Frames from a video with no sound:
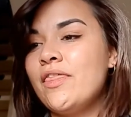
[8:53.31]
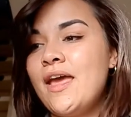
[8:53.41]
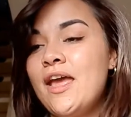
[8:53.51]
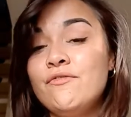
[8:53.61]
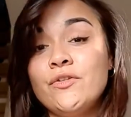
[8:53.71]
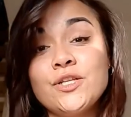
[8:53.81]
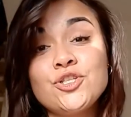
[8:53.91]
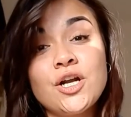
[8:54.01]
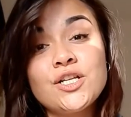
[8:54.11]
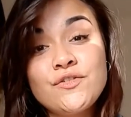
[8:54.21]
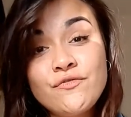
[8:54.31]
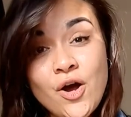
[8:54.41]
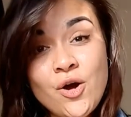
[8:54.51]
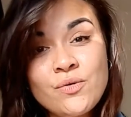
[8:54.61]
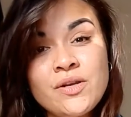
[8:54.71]
a fully charged
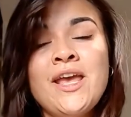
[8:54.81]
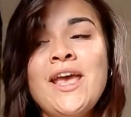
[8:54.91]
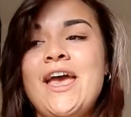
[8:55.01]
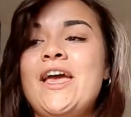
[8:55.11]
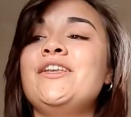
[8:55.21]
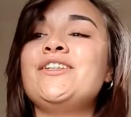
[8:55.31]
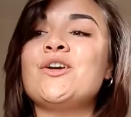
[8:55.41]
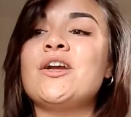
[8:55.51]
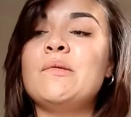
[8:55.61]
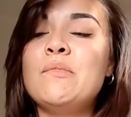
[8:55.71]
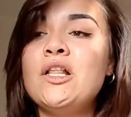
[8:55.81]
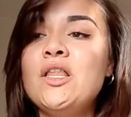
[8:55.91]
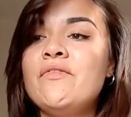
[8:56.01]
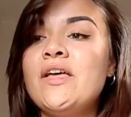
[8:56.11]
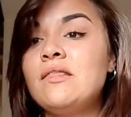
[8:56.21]
phone and you're in the middle of it,